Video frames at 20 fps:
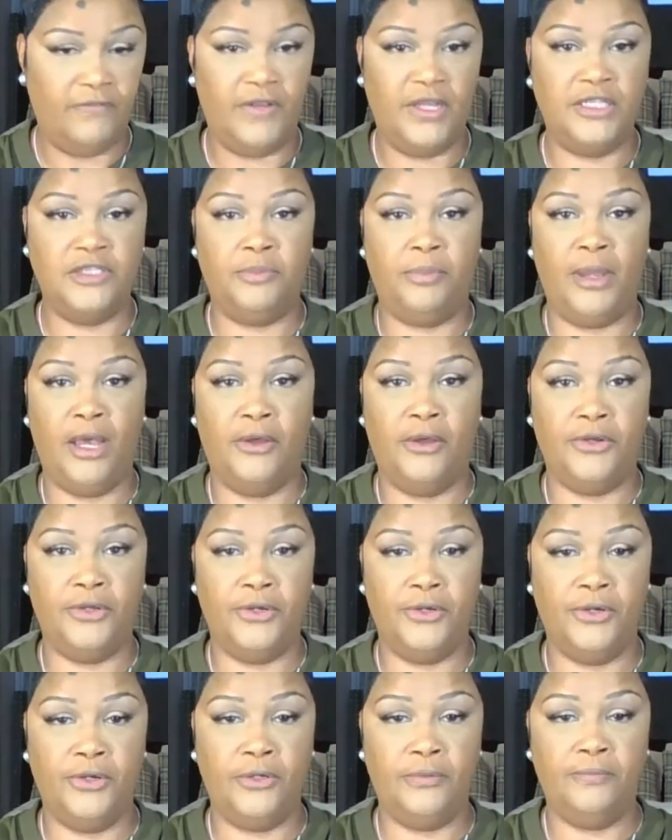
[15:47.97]
face powder
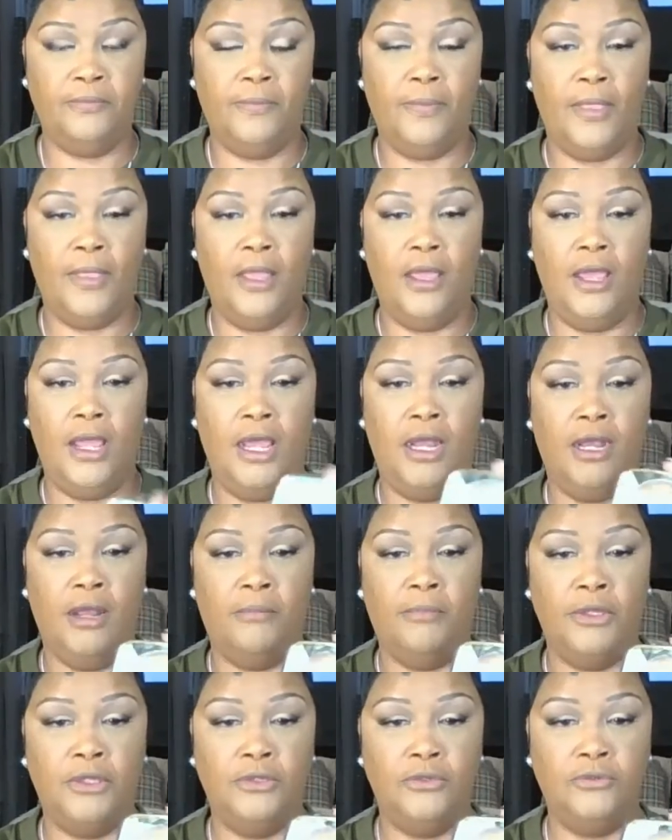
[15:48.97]
here, and
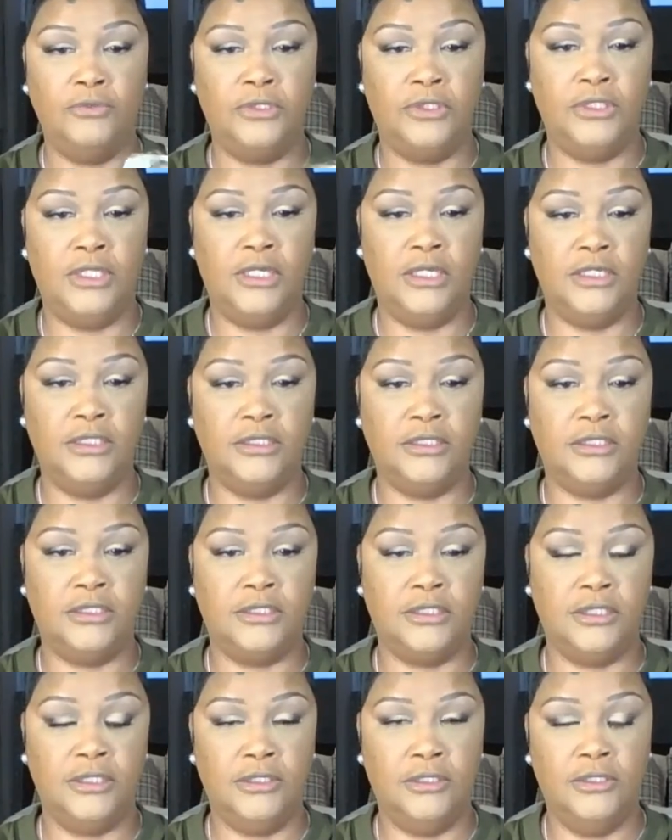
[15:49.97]
I'm going to use
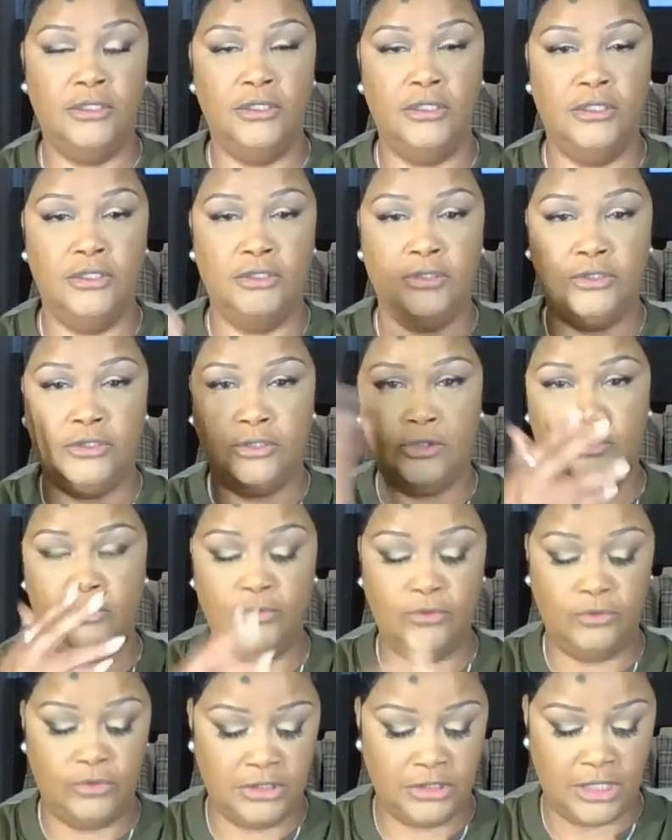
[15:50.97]
this
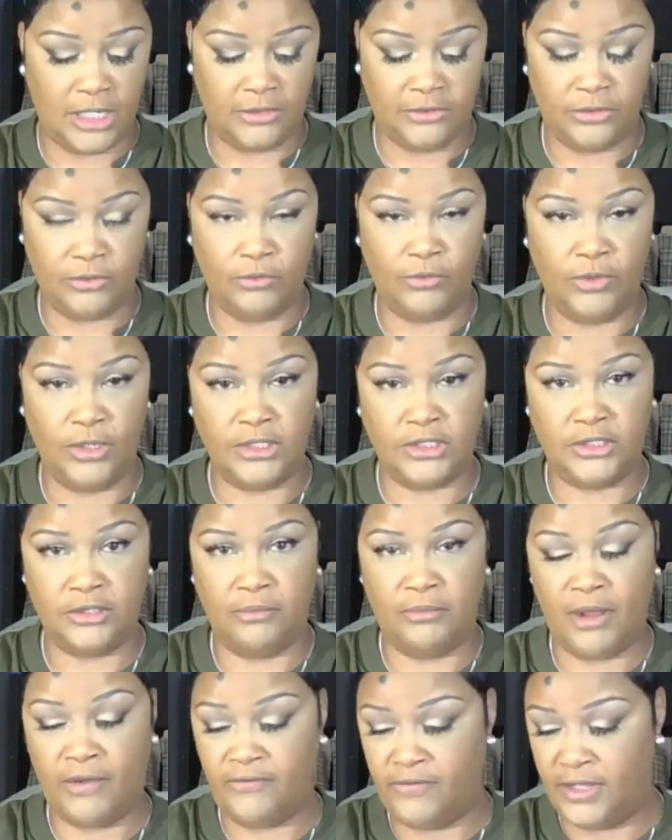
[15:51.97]
to set the rest of
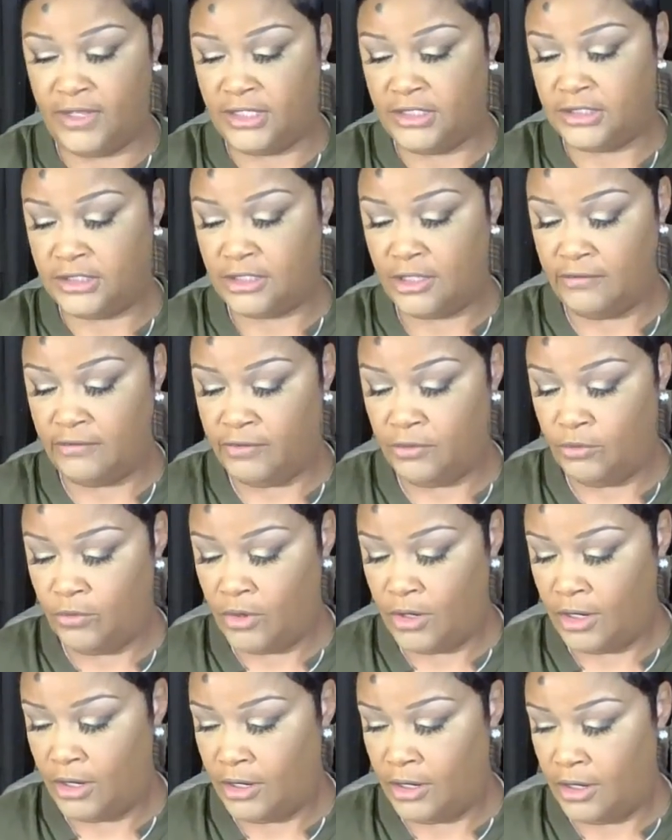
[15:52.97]
my face
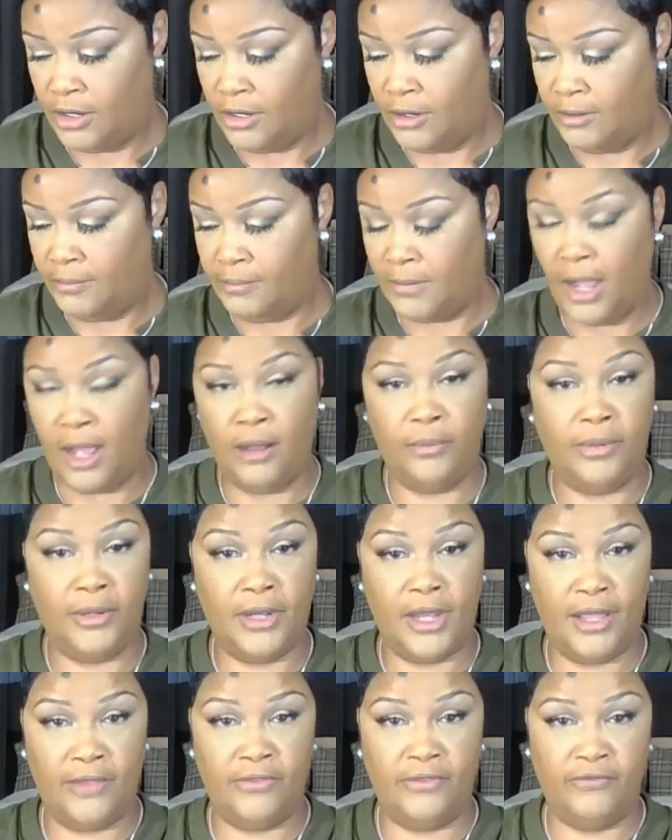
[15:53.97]
everywhere I
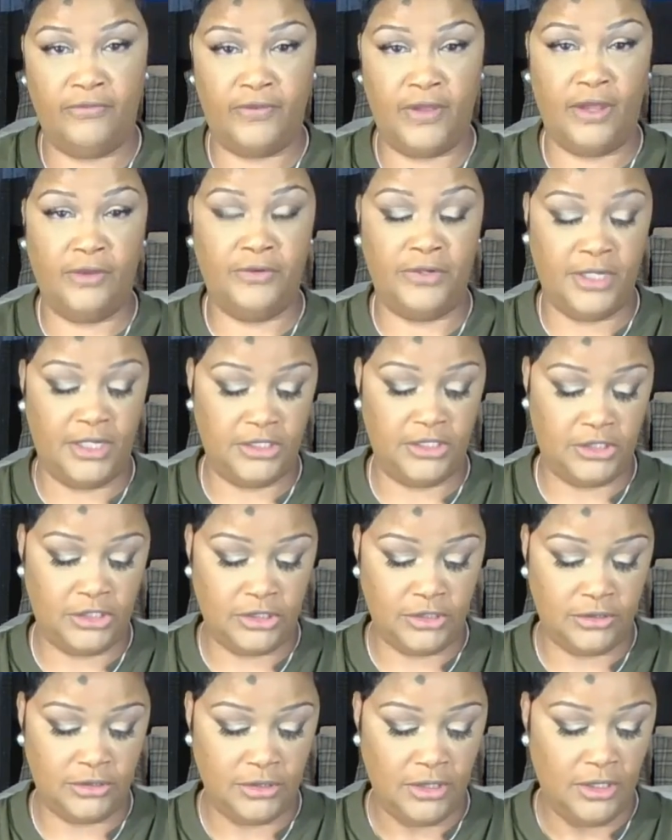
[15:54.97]
applied the
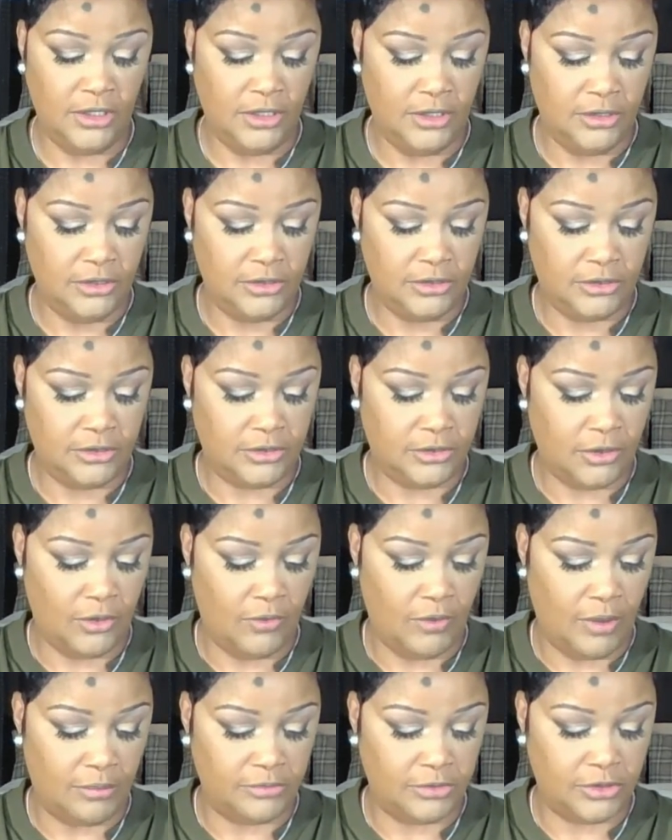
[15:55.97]
foundation.
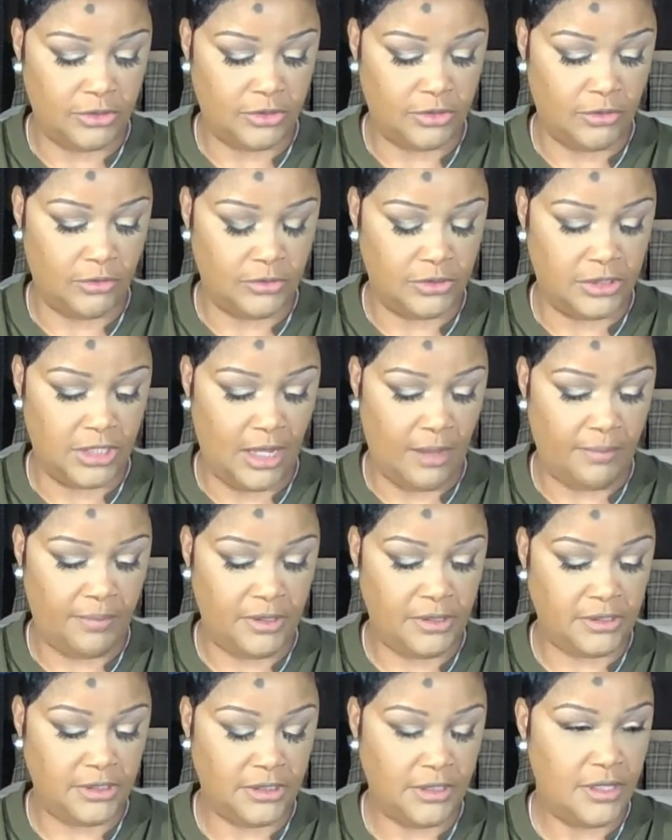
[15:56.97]
So I'm just going to tap
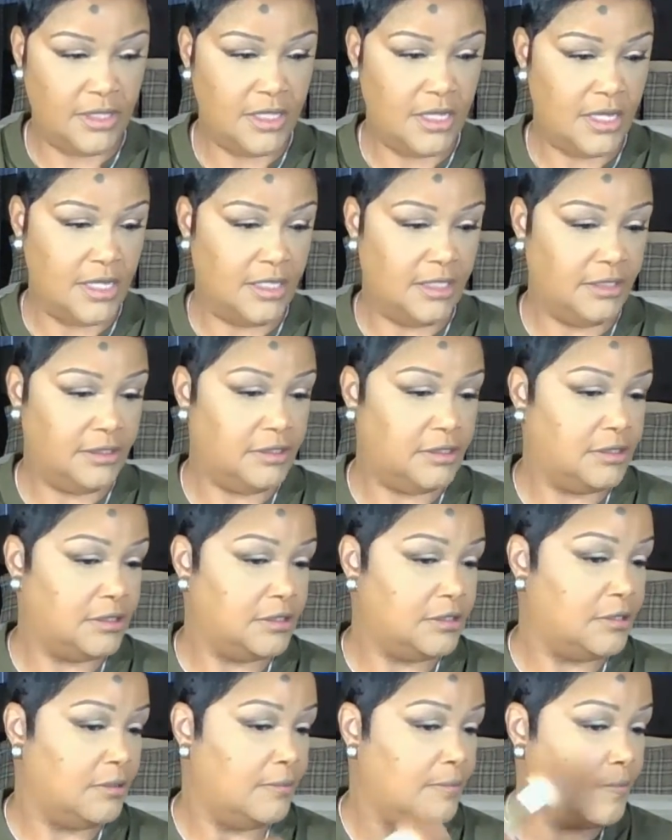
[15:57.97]
into
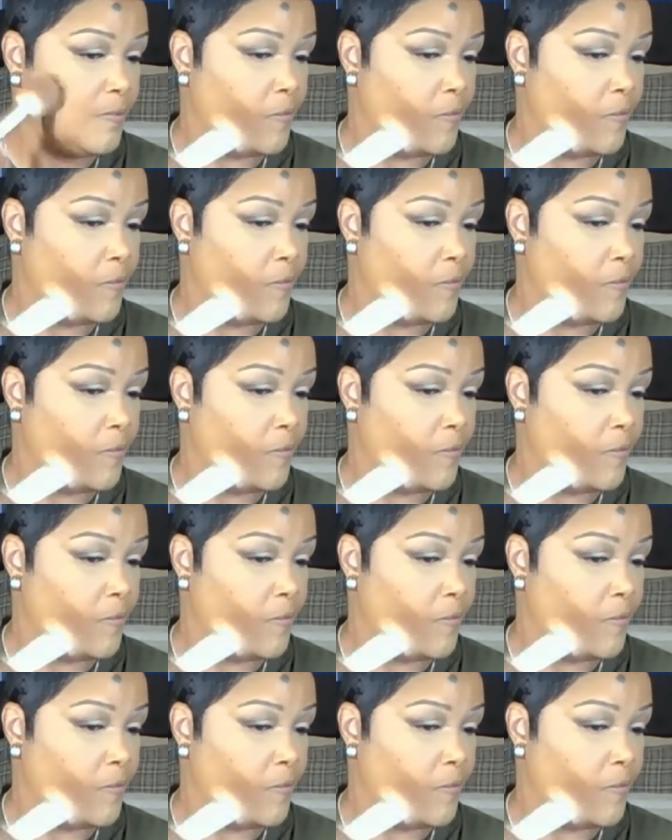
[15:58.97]
this